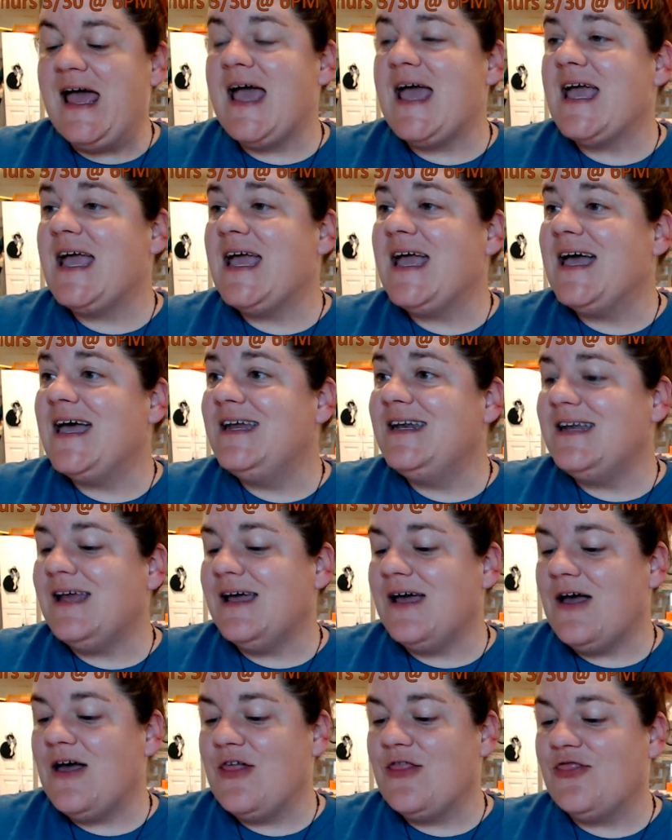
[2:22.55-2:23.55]

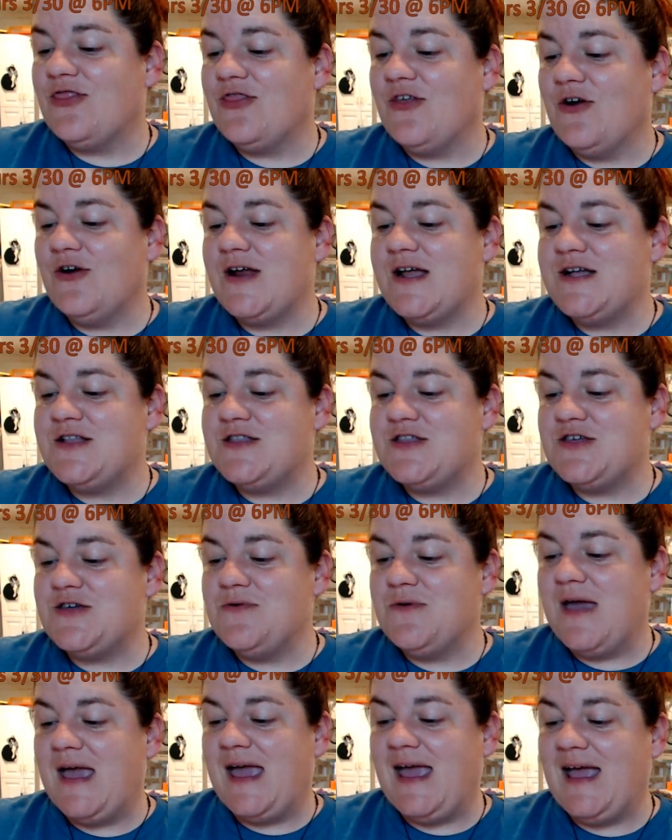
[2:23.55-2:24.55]
and 32
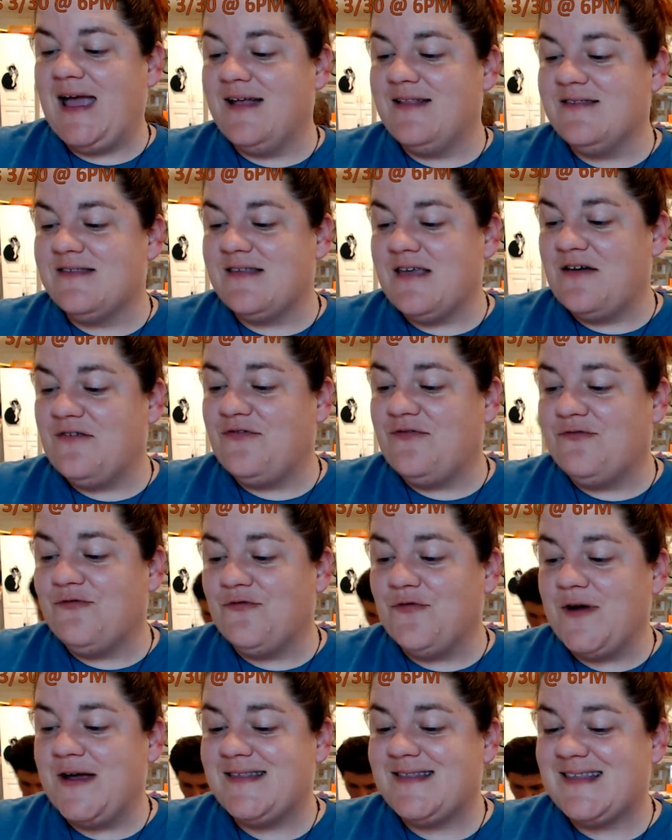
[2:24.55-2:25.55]
cans of
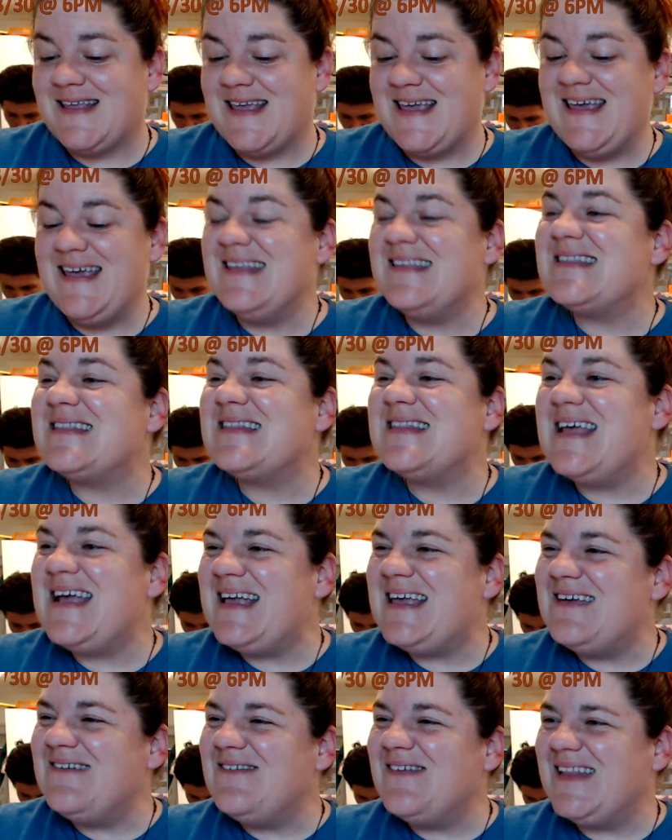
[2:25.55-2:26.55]
Friskies.
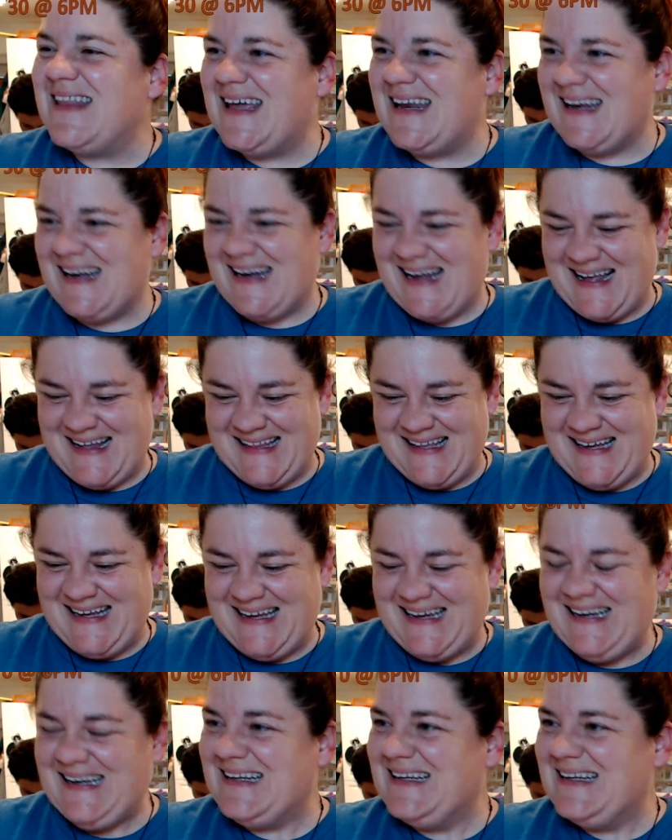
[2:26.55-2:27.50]
Thank you, Elaine and Allen.